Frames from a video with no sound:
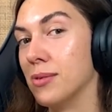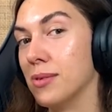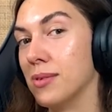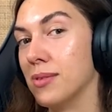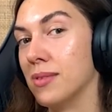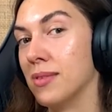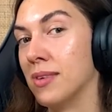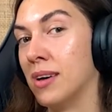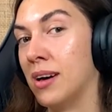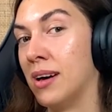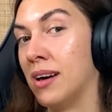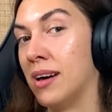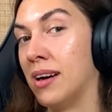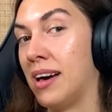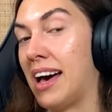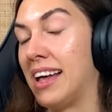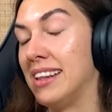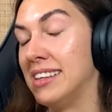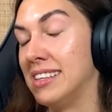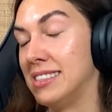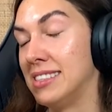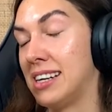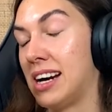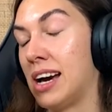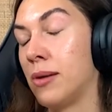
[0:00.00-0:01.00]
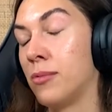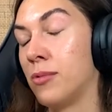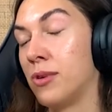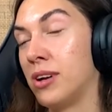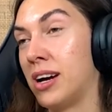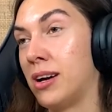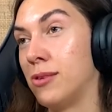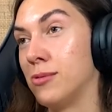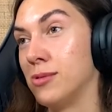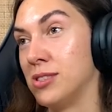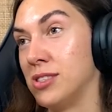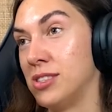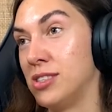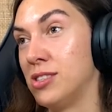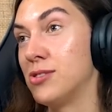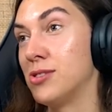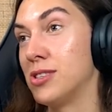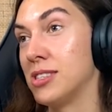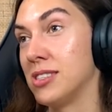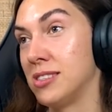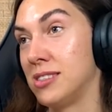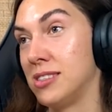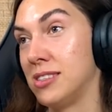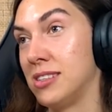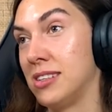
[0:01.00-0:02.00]
uh, at the time when I was
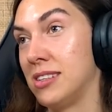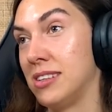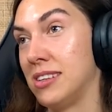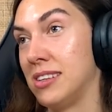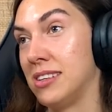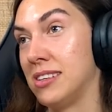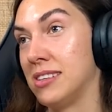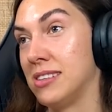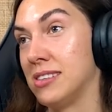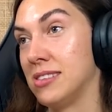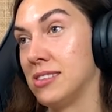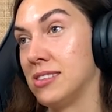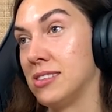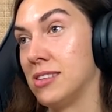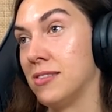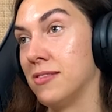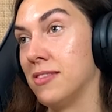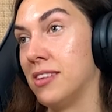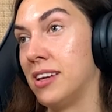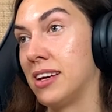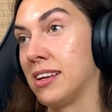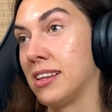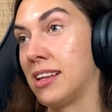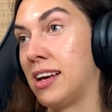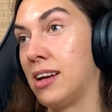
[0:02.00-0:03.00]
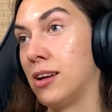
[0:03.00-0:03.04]
interested in stuff like that,